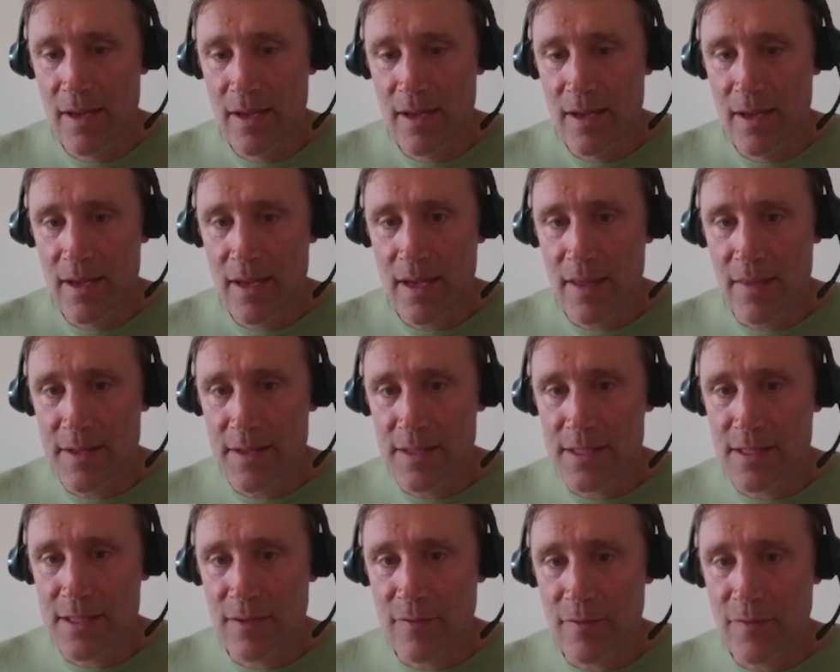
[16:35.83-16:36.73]
And this
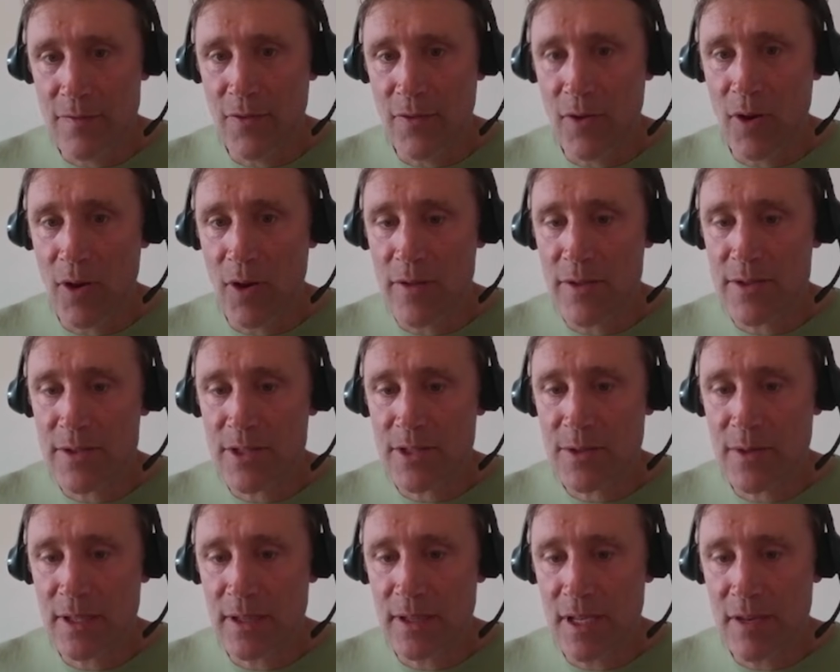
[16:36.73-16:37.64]
is the farthest
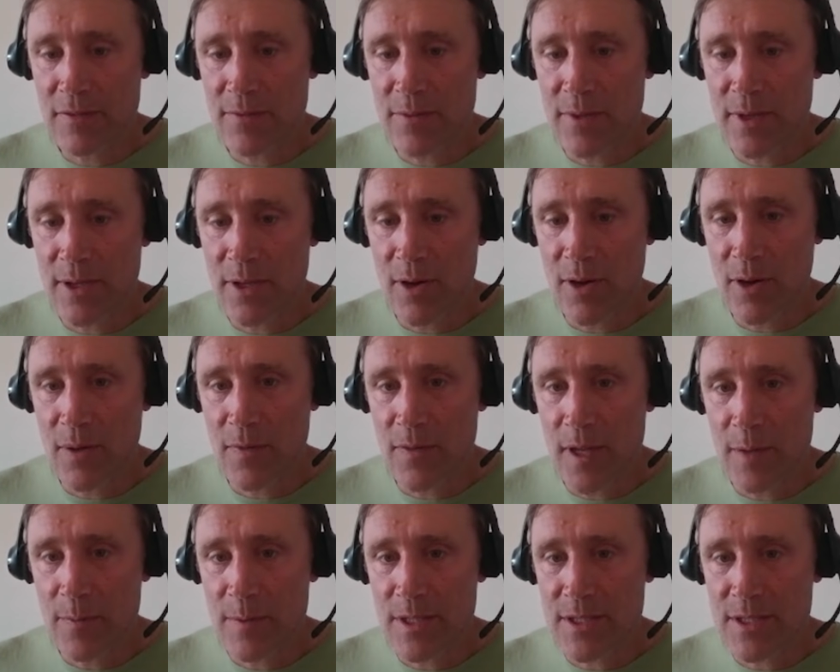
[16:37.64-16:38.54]
screen left we go, and
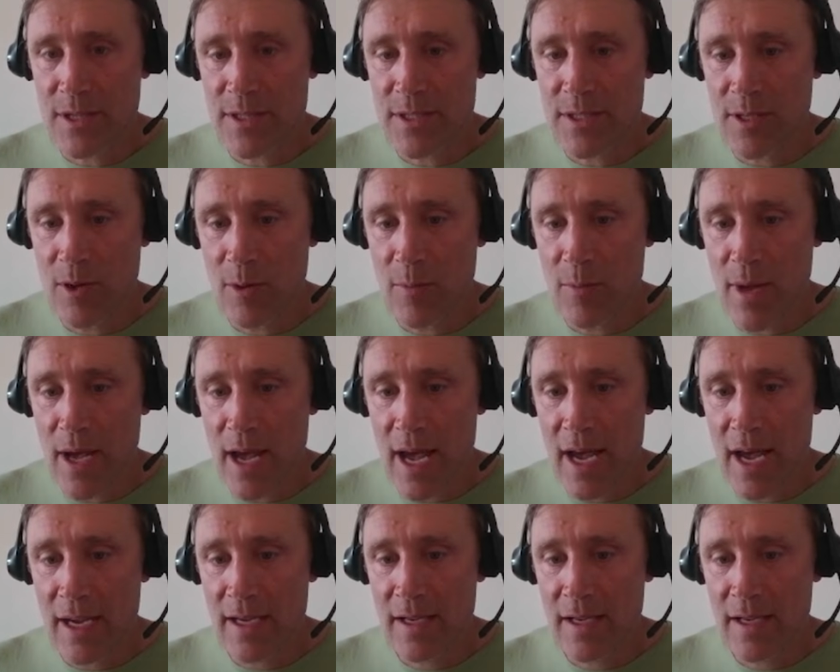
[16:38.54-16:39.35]
then we start to go back